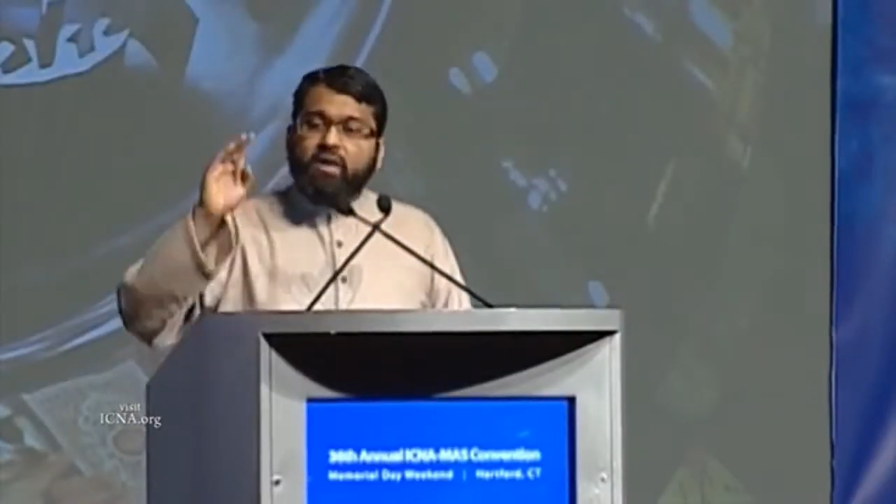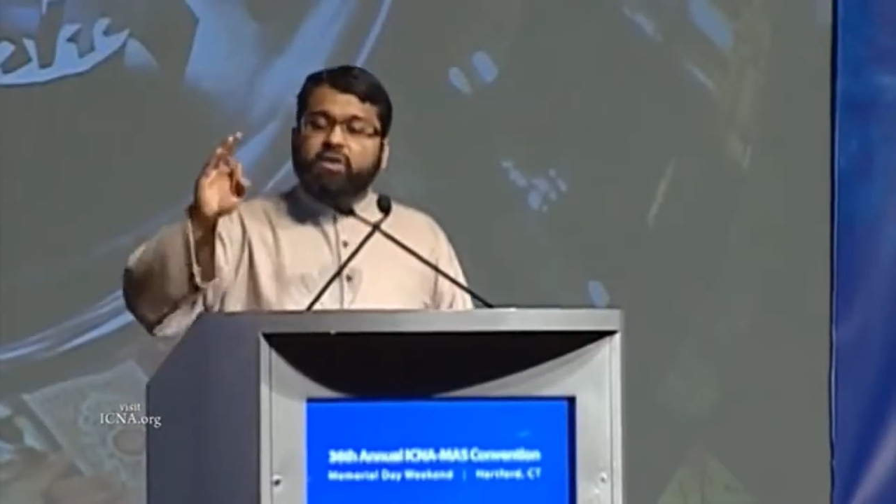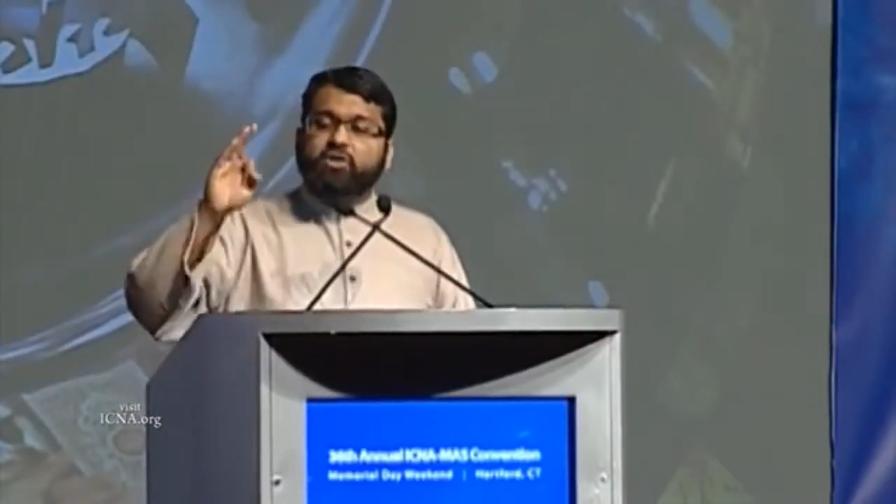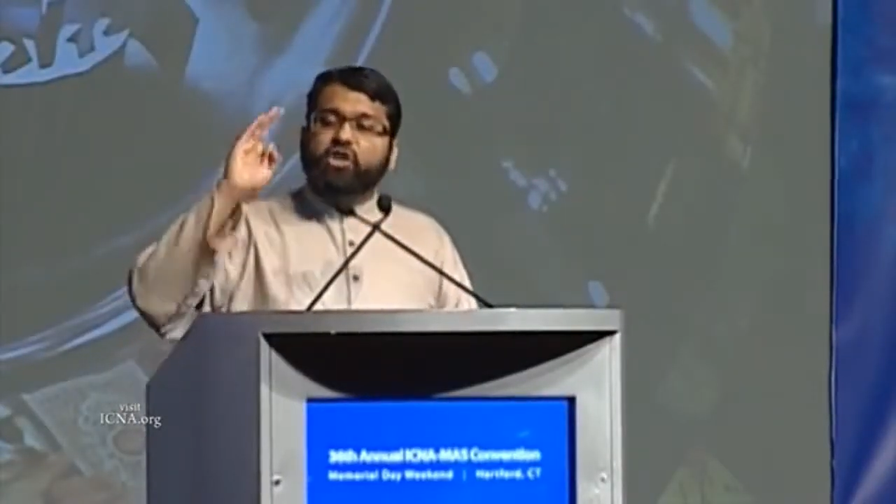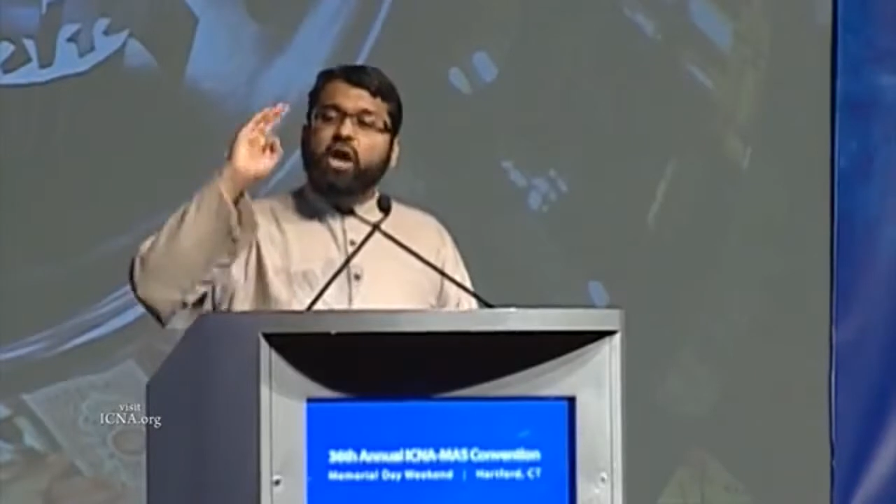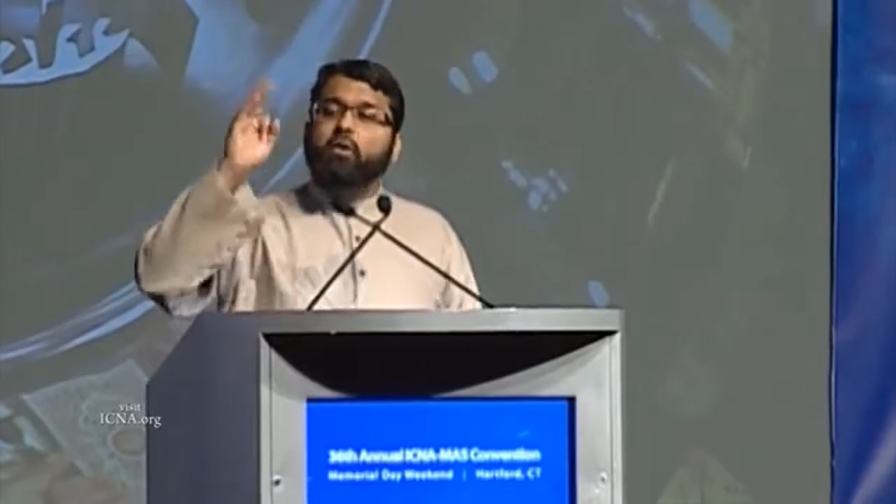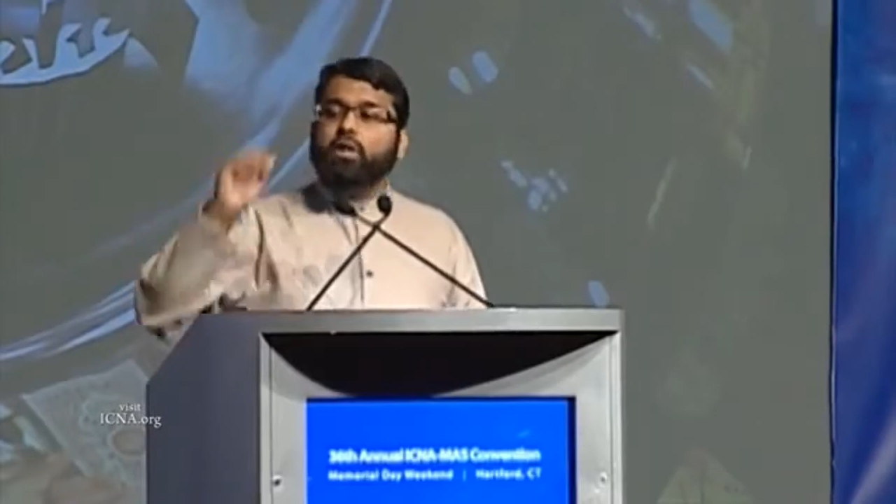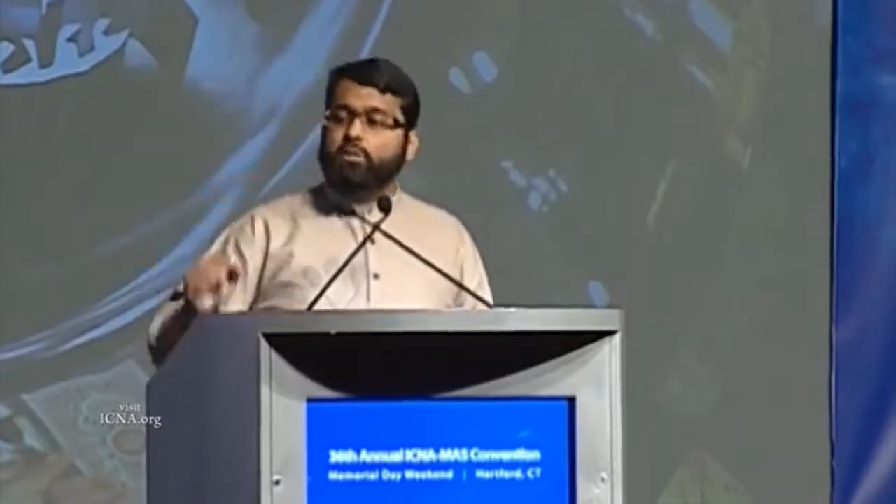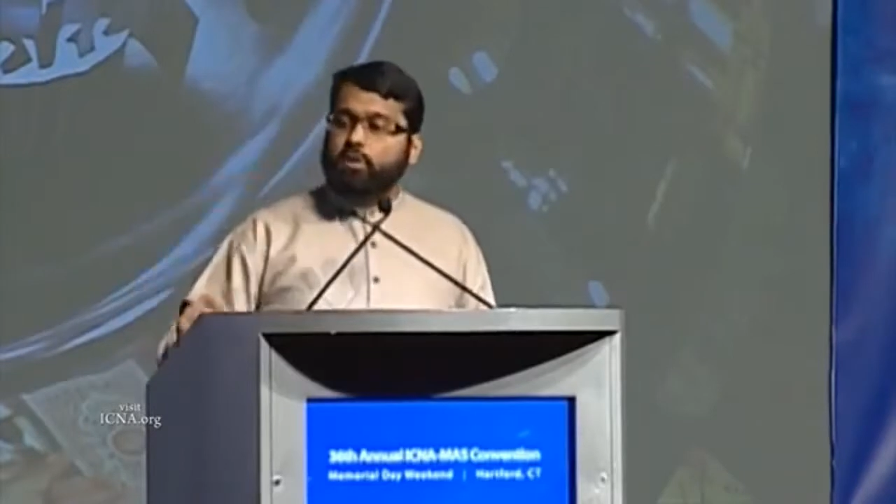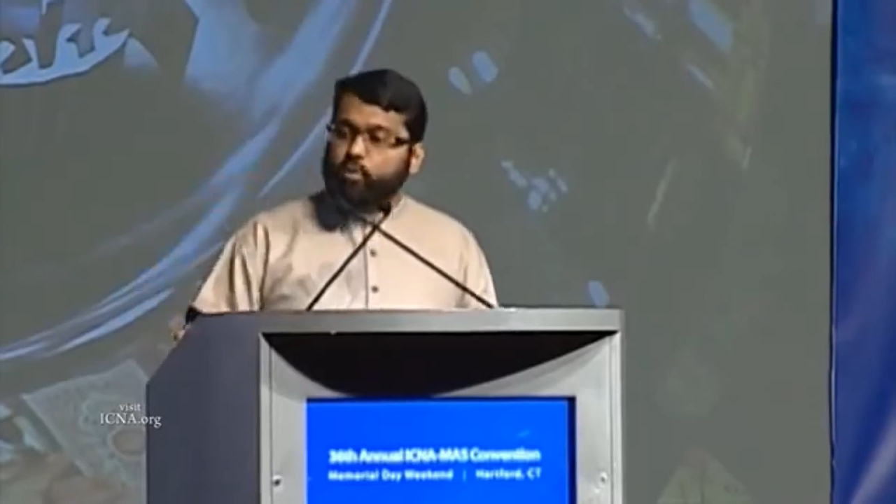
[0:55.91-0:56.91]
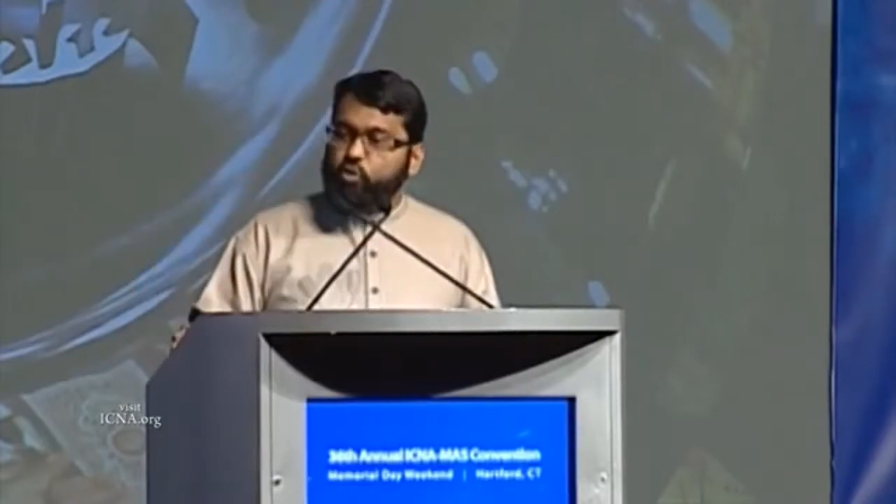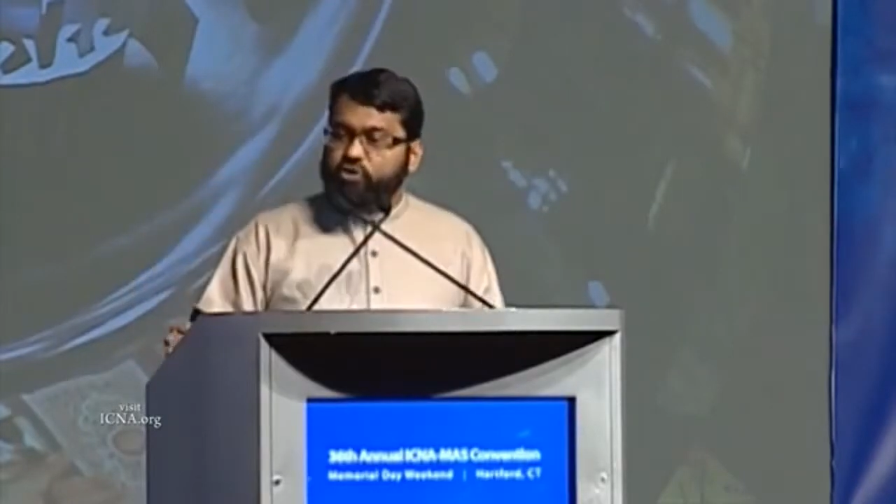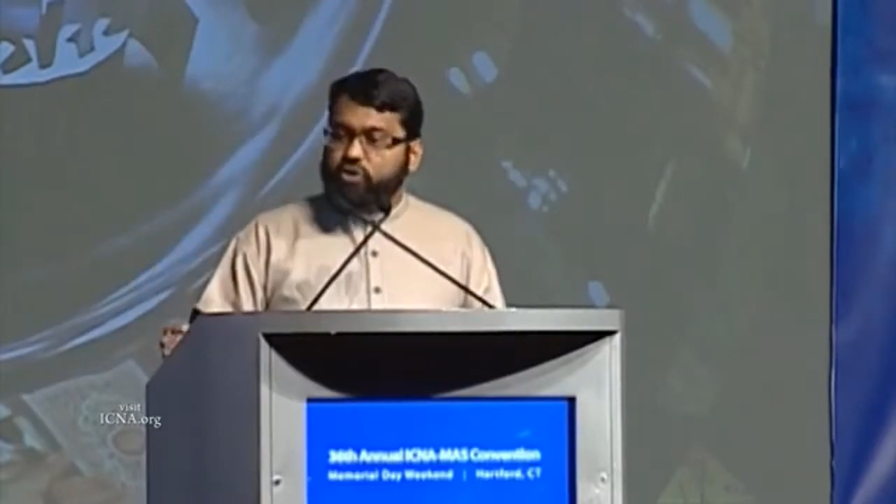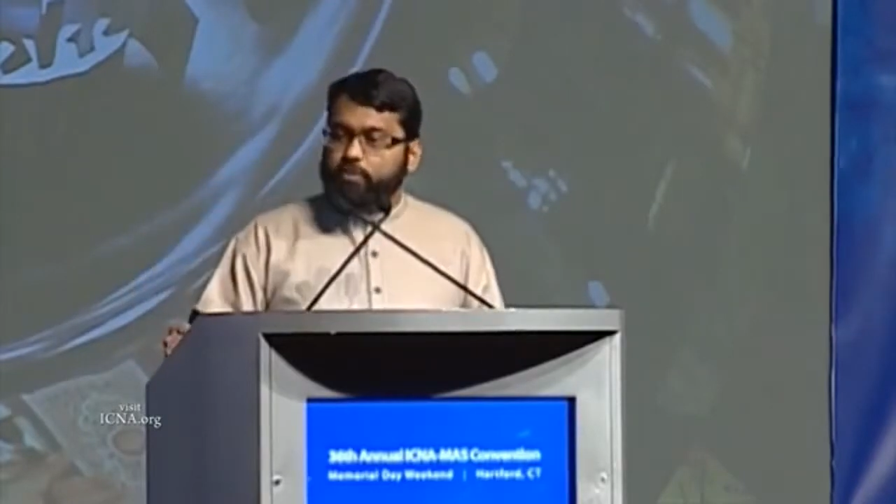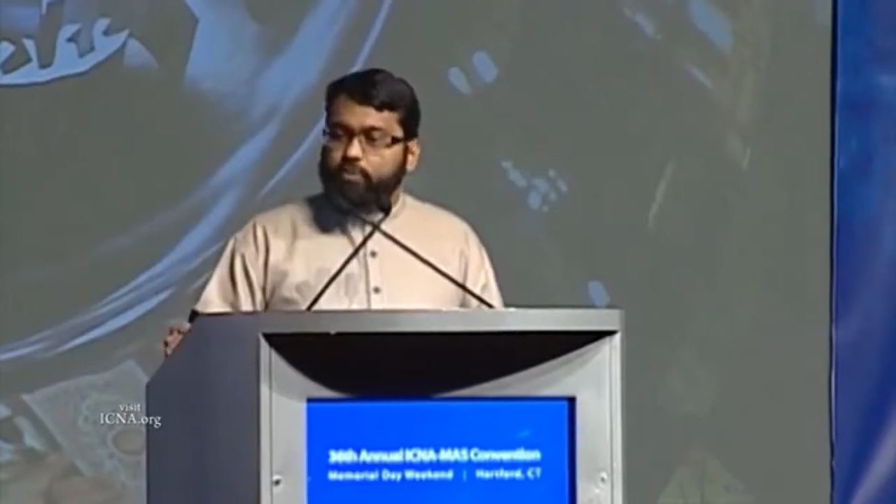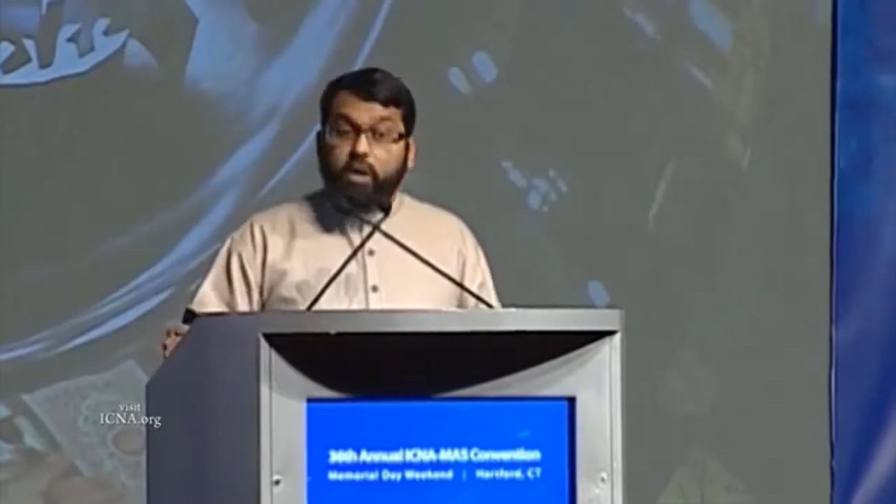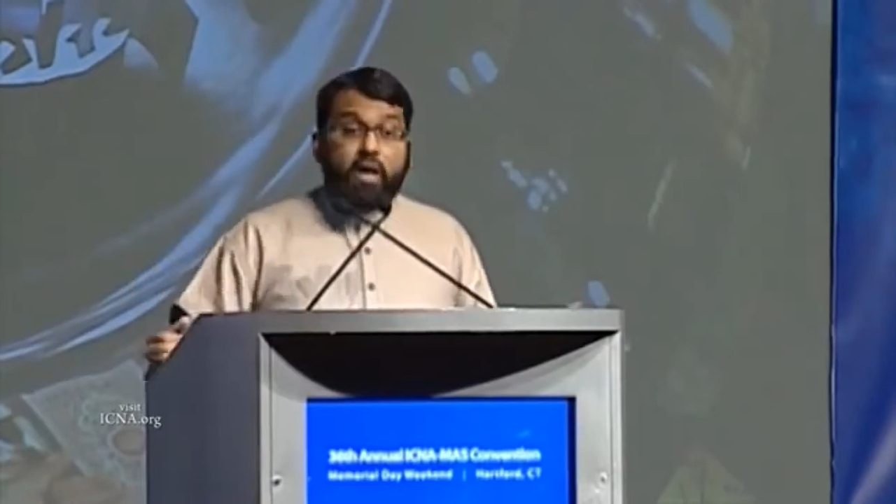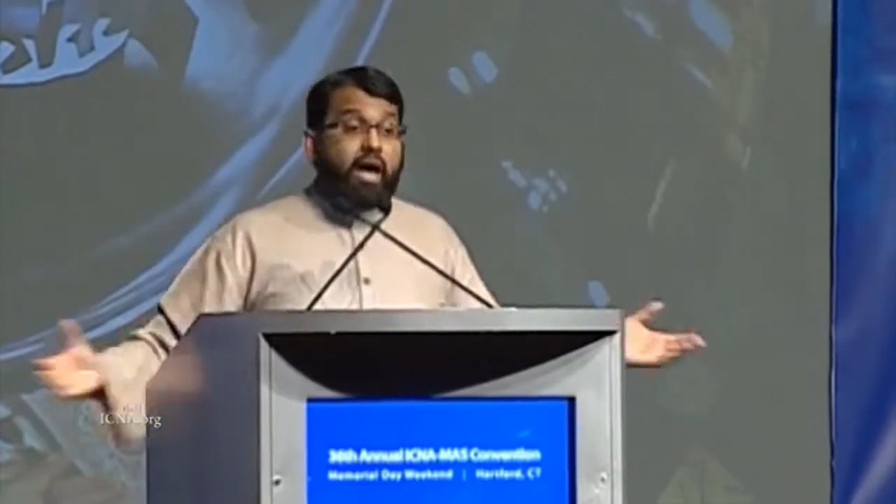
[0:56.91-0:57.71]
and the charitable person.